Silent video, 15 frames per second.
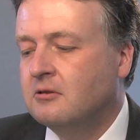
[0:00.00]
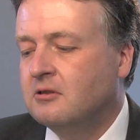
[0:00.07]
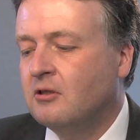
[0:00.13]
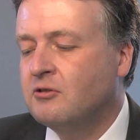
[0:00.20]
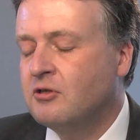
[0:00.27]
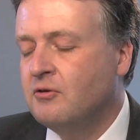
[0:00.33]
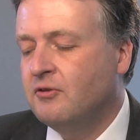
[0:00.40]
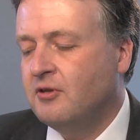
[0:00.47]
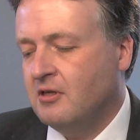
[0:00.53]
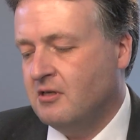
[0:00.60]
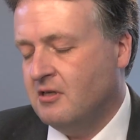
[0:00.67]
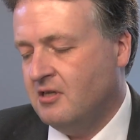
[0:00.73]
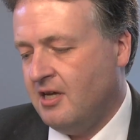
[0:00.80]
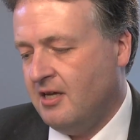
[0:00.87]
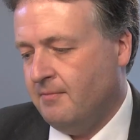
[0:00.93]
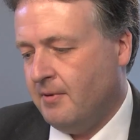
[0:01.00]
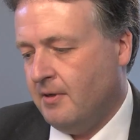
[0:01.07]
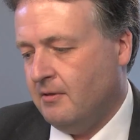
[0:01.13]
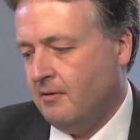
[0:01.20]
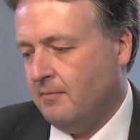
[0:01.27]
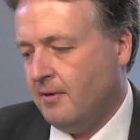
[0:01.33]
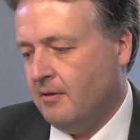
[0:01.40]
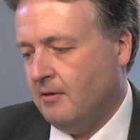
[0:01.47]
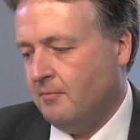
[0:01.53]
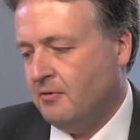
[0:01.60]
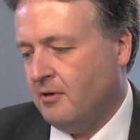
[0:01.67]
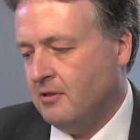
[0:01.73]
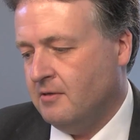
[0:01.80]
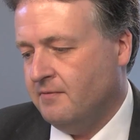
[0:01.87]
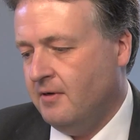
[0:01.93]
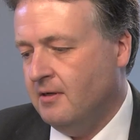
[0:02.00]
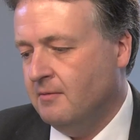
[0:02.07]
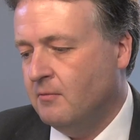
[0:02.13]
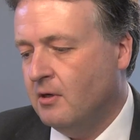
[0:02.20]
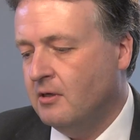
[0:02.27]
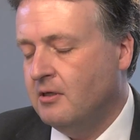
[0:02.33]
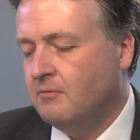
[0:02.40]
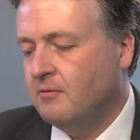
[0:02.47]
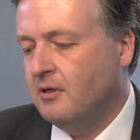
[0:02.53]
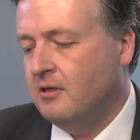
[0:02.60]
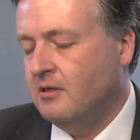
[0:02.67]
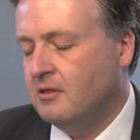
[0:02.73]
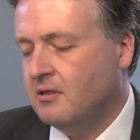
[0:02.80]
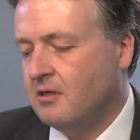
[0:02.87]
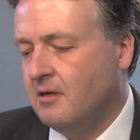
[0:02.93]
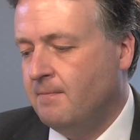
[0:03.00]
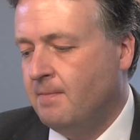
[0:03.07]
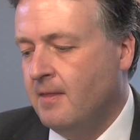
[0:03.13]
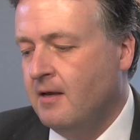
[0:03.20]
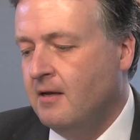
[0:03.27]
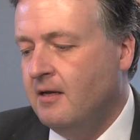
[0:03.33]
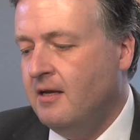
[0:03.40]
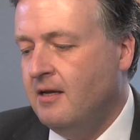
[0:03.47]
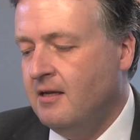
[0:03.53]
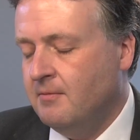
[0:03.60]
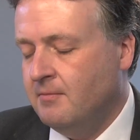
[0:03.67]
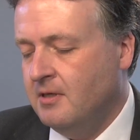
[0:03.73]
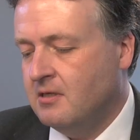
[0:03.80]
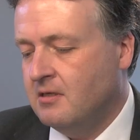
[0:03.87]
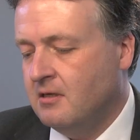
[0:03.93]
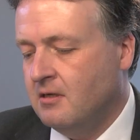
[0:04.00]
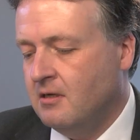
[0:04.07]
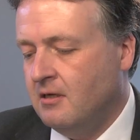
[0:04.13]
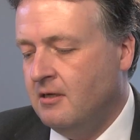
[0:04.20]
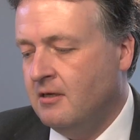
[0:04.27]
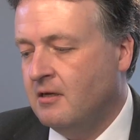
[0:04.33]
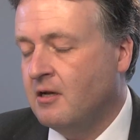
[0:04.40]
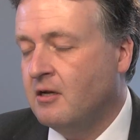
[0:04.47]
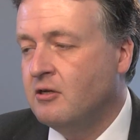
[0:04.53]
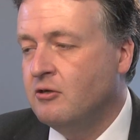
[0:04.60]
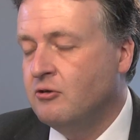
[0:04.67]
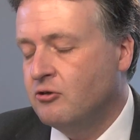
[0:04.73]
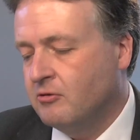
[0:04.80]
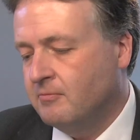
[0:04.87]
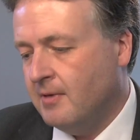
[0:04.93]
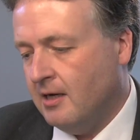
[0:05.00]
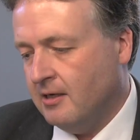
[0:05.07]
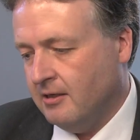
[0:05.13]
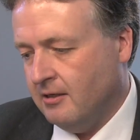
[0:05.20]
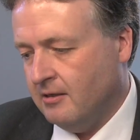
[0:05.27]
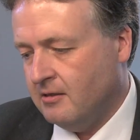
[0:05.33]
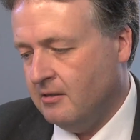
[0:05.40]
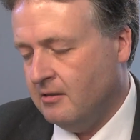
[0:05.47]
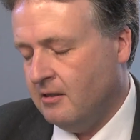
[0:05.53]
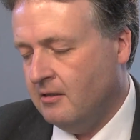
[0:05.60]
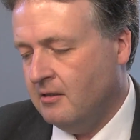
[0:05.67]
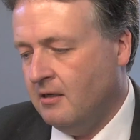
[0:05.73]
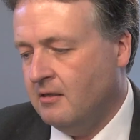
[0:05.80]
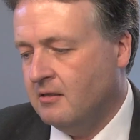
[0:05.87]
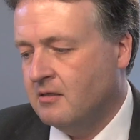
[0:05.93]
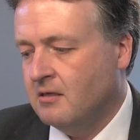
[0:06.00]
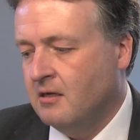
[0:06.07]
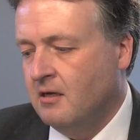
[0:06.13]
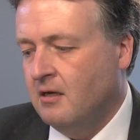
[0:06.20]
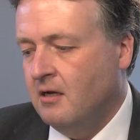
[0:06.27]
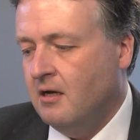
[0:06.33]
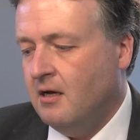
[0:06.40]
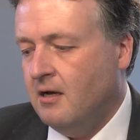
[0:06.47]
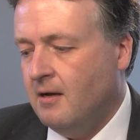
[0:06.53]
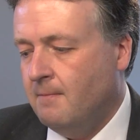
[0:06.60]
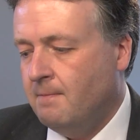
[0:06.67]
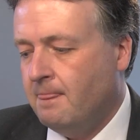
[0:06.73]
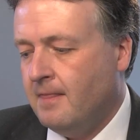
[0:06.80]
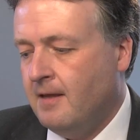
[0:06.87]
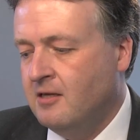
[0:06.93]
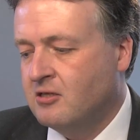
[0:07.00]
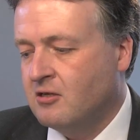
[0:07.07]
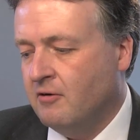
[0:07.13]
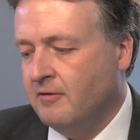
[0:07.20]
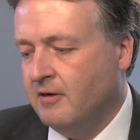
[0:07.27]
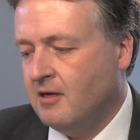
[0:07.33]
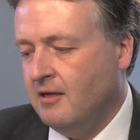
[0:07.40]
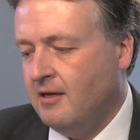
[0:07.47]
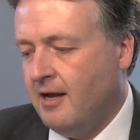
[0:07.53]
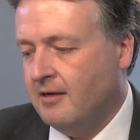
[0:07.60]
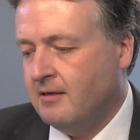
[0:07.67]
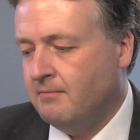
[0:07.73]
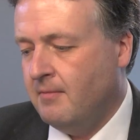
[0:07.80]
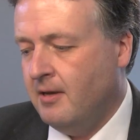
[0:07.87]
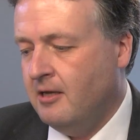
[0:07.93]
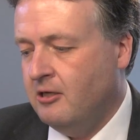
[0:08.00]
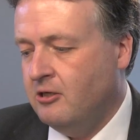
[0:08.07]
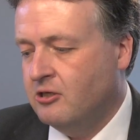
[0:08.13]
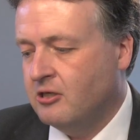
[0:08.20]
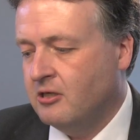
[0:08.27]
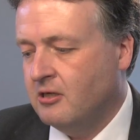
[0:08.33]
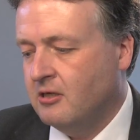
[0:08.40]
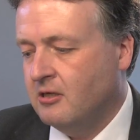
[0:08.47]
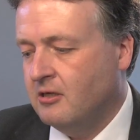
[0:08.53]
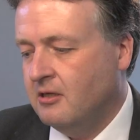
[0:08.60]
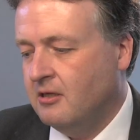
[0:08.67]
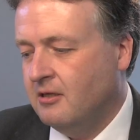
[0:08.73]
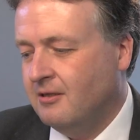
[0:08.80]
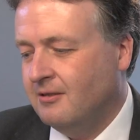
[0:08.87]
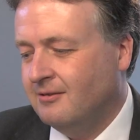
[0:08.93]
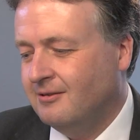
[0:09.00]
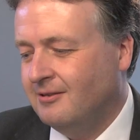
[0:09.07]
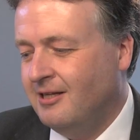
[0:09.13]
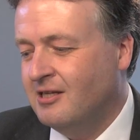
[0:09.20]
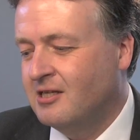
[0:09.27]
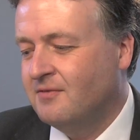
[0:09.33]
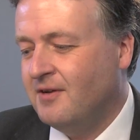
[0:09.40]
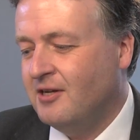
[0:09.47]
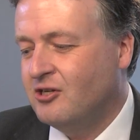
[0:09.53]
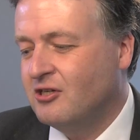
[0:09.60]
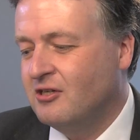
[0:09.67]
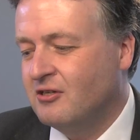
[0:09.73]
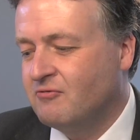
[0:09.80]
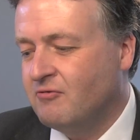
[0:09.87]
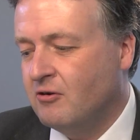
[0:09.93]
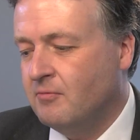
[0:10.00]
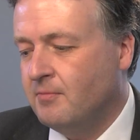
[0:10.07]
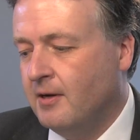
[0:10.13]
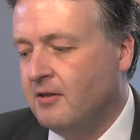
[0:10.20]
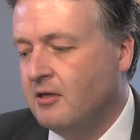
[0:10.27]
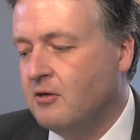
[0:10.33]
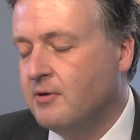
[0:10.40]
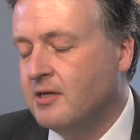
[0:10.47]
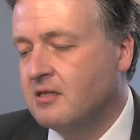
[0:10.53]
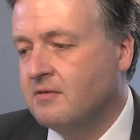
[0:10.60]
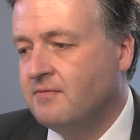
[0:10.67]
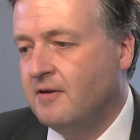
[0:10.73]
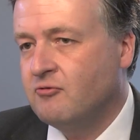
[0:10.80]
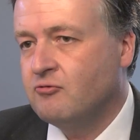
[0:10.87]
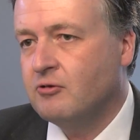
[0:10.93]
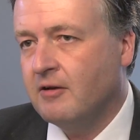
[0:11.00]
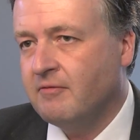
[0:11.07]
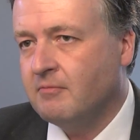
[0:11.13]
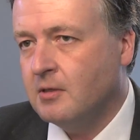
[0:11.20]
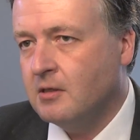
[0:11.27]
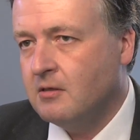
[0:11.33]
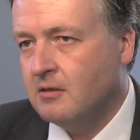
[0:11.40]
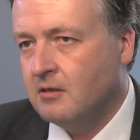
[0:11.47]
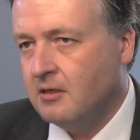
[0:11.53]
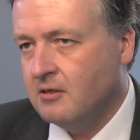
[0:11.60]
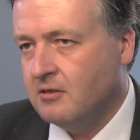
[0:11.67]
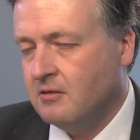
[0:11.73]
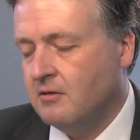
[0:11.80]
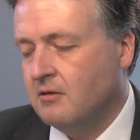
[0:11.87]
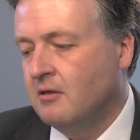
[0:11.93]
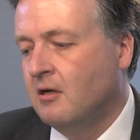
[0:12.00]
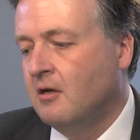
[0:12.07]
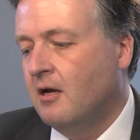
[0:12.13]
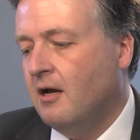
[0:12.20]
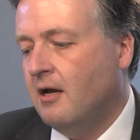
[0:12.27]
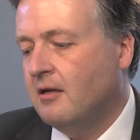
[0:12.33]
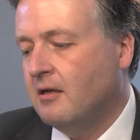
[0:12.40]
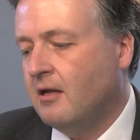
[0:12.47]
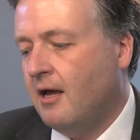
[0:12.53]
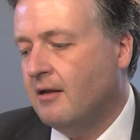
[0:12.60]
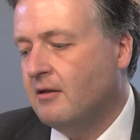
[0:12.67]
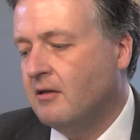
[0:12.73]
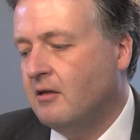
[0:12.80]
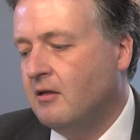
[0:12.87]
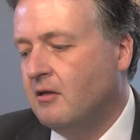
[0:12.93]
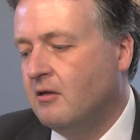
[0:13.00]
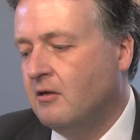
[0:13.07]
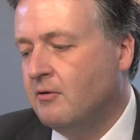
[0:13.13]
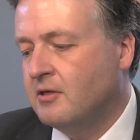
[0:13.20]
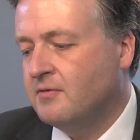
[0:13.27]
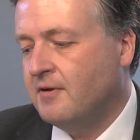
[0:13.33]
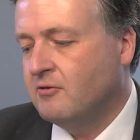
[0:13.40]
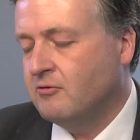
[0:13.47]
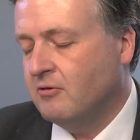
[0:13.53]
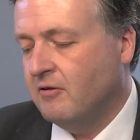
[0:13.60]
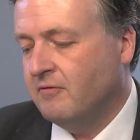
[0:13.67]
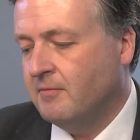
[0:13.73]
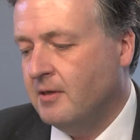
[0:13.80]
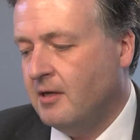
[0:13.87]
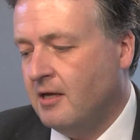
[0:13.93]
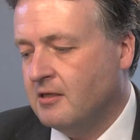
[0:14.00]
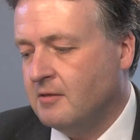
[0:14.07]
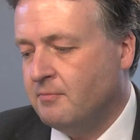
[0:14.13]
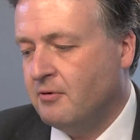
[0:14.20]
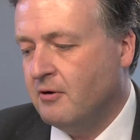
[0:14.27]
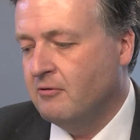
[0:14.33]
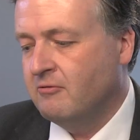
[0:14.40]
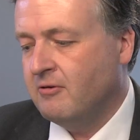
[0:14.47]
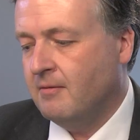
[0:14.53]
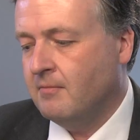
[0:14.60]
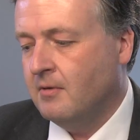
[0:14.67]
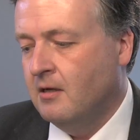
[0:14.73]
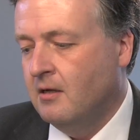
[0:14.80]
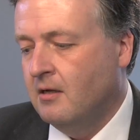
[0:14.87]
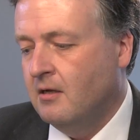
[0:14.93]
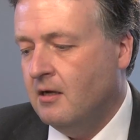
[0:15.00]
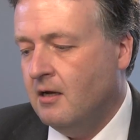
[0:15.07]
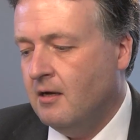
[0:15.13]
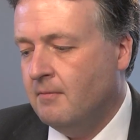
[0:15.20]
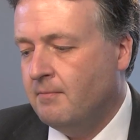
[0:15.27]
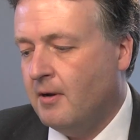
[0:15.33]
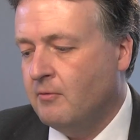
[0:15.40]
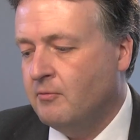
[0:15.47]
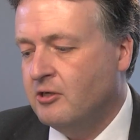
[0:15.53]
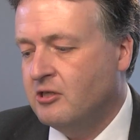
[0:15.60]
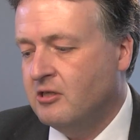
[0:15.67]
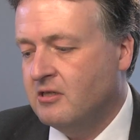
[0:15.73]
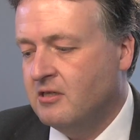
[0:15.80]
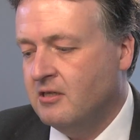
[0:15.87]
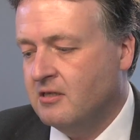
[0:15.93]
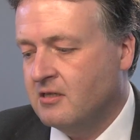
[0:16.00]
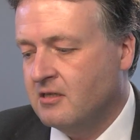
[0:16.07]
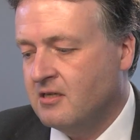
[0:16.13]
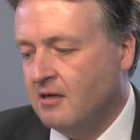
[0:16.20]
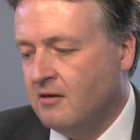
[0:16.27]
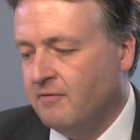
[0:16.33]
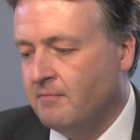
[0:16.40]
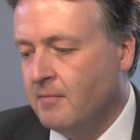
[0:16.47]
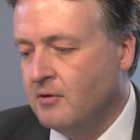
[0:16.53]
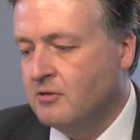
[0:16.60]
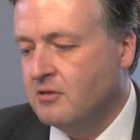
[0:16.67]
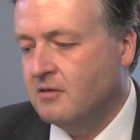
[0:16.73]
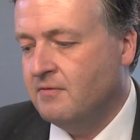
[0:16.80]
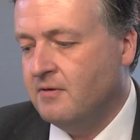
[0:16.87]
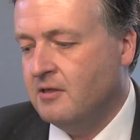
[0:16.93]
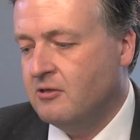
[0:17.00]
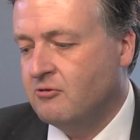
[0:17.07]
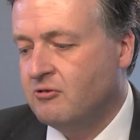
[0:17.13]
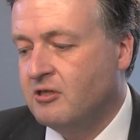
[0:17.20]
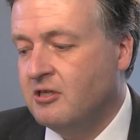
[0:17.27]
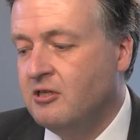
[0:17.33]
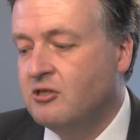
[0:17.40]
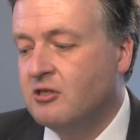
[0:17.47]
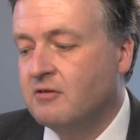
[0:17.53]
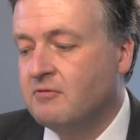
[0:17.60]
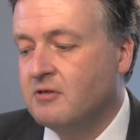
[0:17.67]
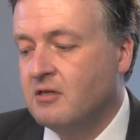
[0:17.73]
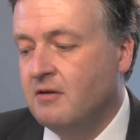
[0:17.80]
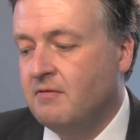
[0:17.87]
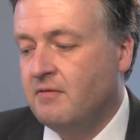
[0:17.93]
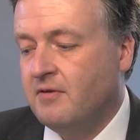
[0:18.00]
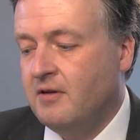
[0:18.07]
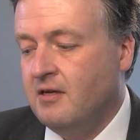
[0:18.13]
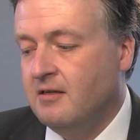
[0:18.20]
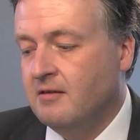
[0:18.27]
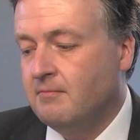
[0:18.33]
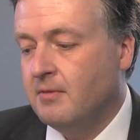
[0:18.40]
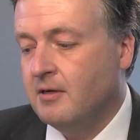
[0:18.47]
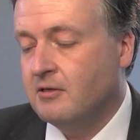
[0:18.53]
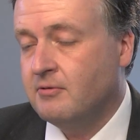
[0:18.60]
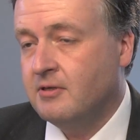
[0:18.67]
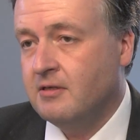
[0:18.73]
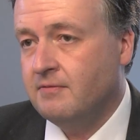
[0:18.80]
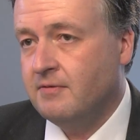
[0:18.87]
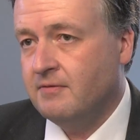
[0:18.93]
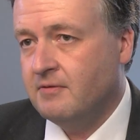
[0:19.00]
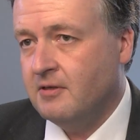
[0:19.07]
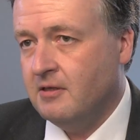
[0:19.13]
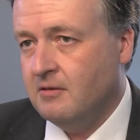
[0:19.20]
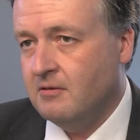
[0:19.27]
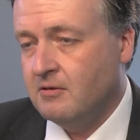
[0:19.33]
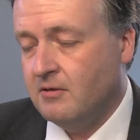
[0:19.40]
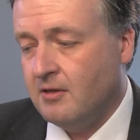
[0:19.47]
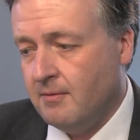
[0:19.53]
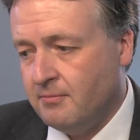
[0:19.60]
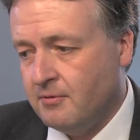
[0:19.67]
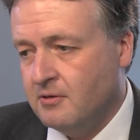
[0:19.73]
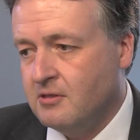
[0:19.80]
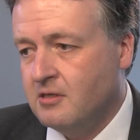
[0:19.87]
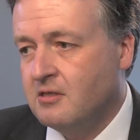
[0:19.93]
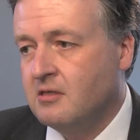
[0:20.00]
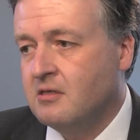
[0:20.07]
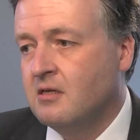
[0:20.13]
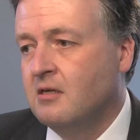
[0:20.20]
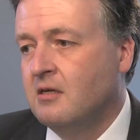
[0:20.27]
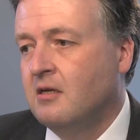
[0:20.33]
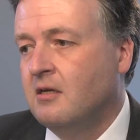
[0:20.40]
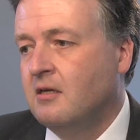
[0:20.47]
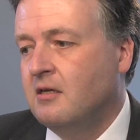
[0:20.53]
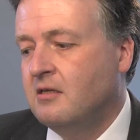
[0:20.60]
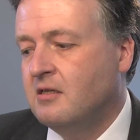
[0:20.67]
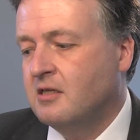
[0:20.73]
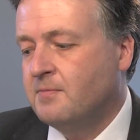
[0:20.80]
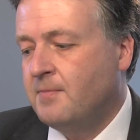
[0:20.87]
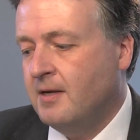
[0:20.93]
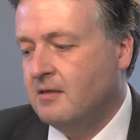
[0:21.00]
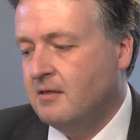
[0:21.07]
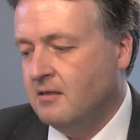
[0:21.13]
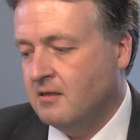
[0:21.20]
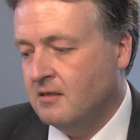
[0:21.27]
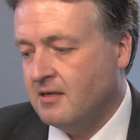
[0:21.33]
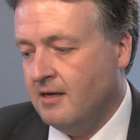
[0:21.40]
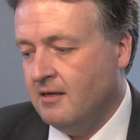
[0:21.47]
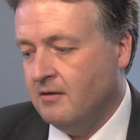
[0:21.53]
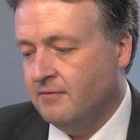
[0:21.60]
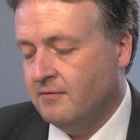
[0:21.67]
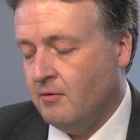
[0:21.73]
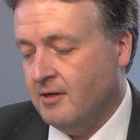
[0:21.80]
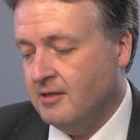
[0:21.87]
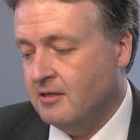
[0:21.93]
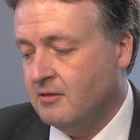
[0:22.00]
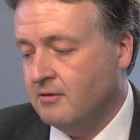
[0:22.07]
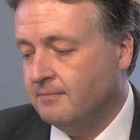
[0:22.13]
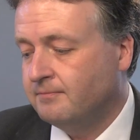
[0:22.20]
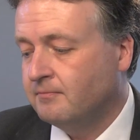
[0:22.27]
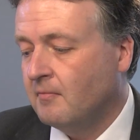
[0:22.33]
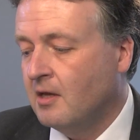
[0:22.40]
so two things to say about, about the price of helium. One, one is um, helium is in, a, in, an unusual market. It, it, it's um, historically had a major uh, interventionist role by the US federal government. Yeah, so the, and, and the US federal government has a program uh, by which it seeks to sell off most of its strategic reserve of helium by 2015. So that process is, is expected to tail off quite soon.